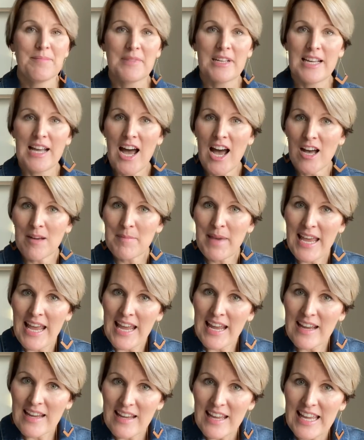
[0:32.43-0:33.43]

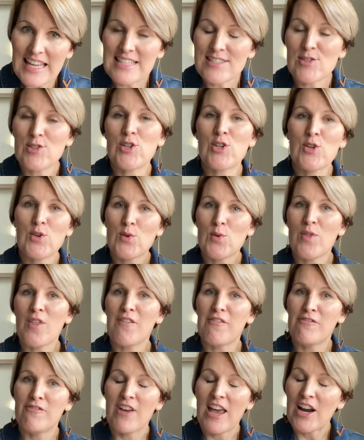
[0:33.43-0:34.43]
coming into the
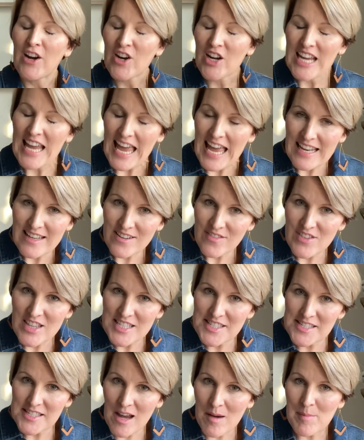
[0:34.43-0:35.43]
very end of the
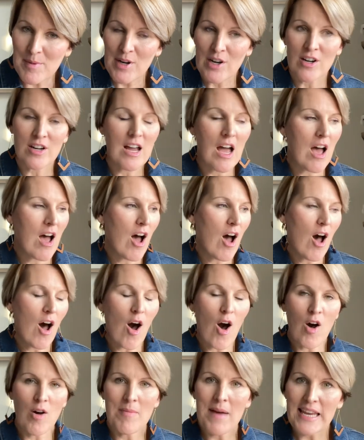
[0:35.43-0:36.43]
summer.
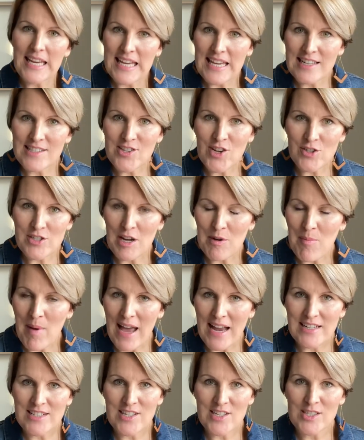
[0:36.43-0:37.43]
All my kids are now
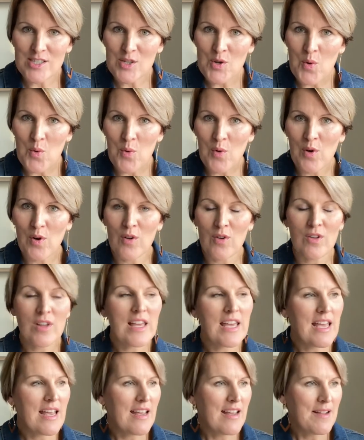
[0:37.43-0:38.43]
back to school,
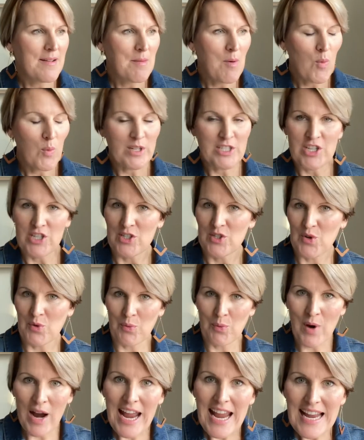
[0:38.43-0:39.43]
which is
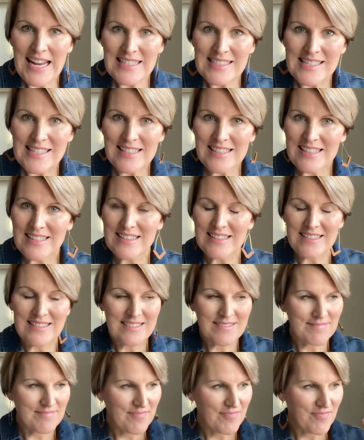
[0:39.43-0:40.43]
great.
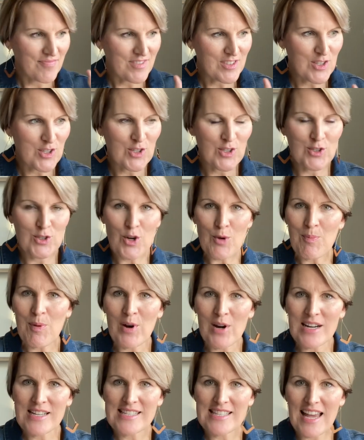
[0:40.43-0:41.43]
Super
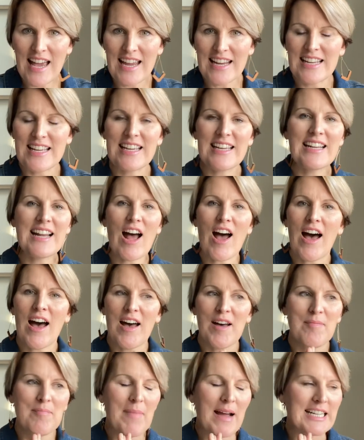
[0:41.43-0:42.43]
excited.
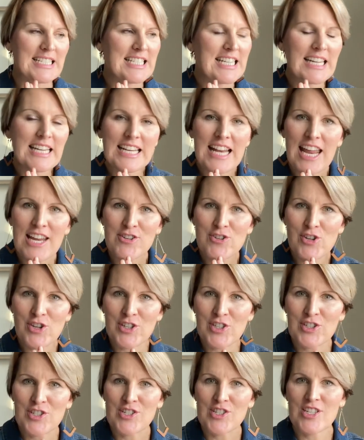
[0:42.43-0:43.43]
Um, my
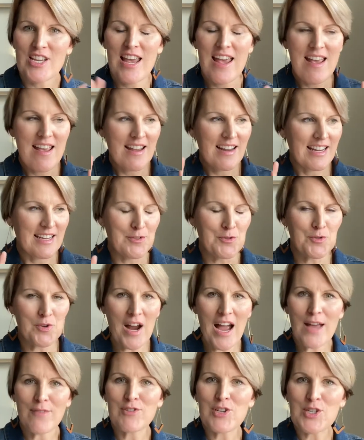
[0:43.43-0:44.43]
teenagers can
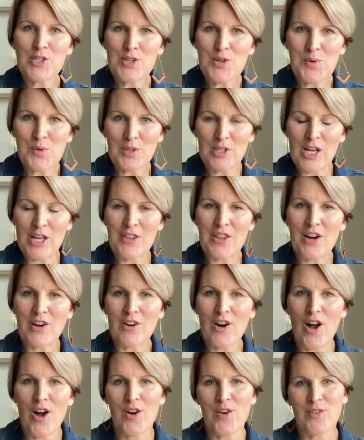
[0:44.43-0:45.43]
drive to school on their
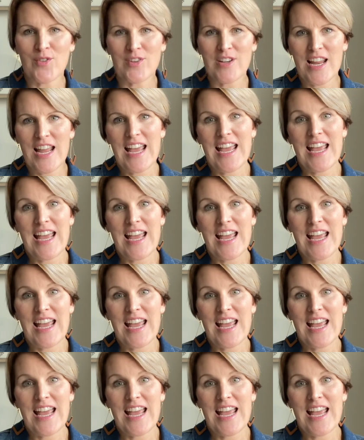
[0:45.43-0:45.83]
own.